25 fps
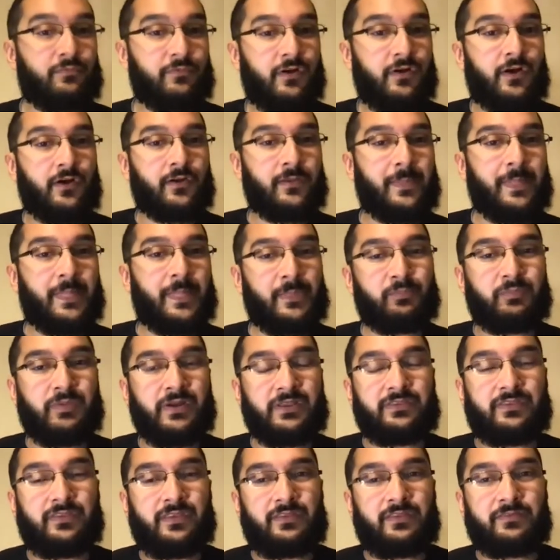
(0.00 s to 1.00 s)
on.
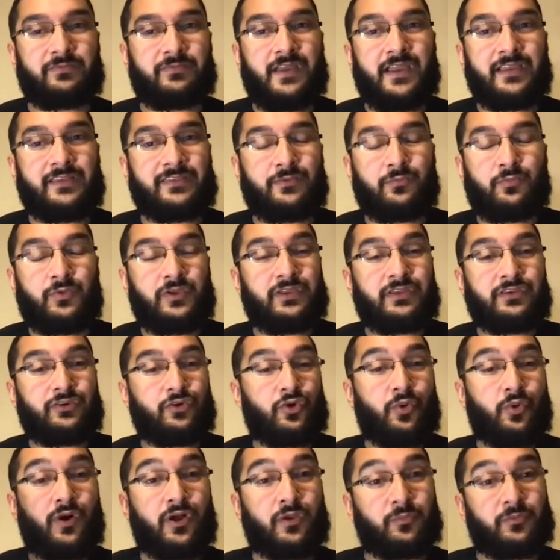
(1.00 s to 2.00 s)
But the fact that we can go
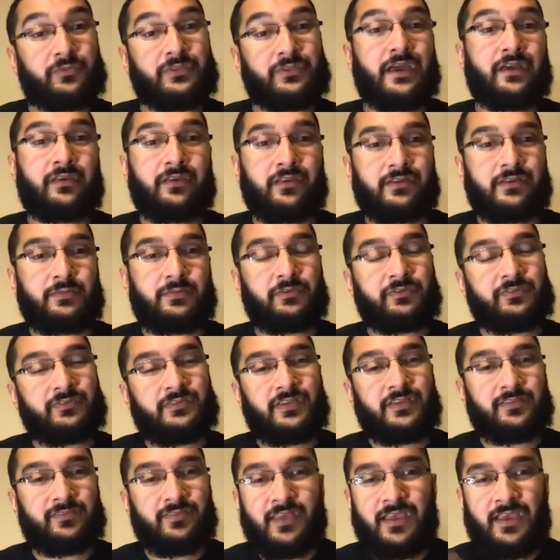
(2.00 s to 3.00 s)
on without any
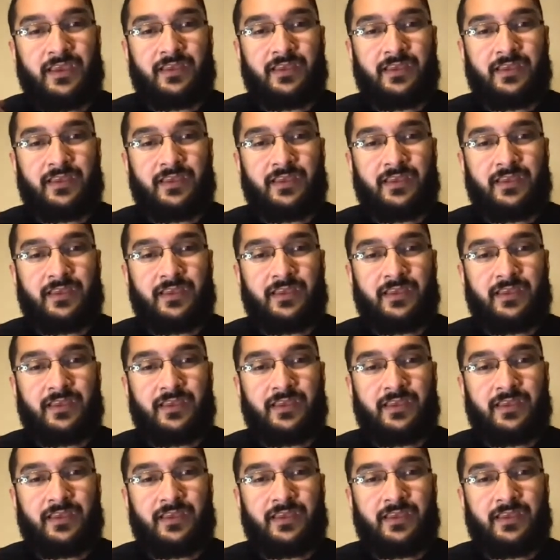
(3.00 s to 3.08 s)
mistakes,